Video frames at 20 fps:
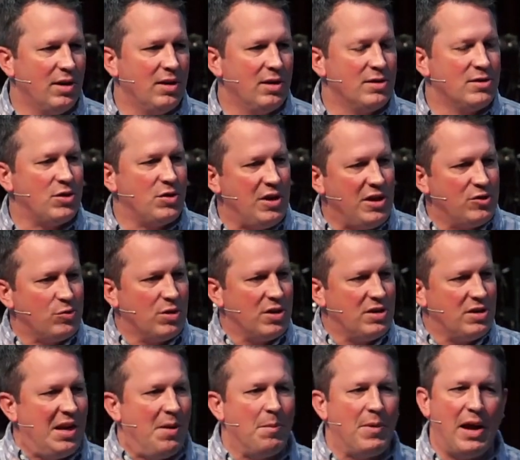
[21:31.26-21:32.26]
So these were the
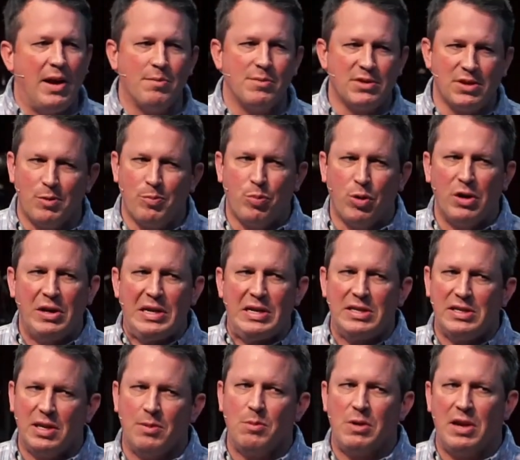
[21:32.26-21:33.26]
team names. They're pretty
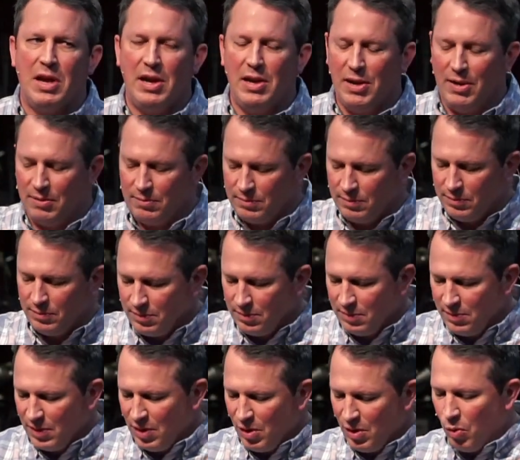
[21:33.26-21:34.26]
intimidating.
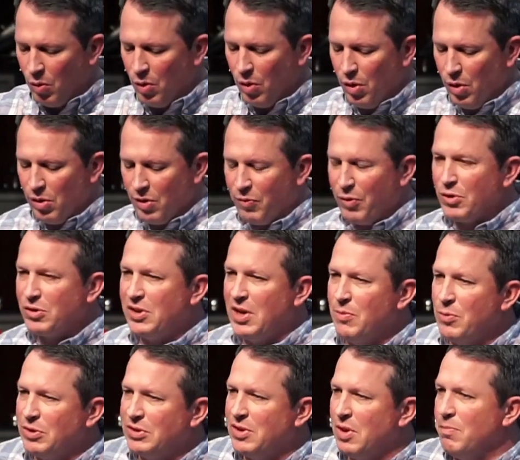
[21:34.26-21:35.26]
The first team
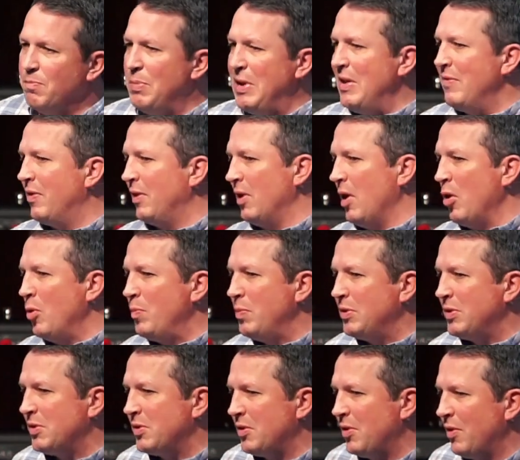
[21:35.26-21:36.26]
was the
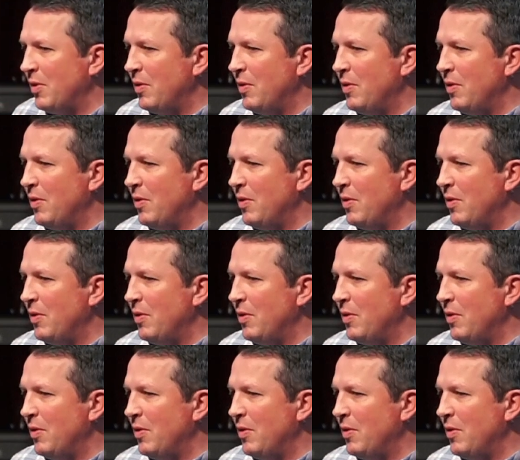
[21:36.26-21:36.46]
Beavelopes,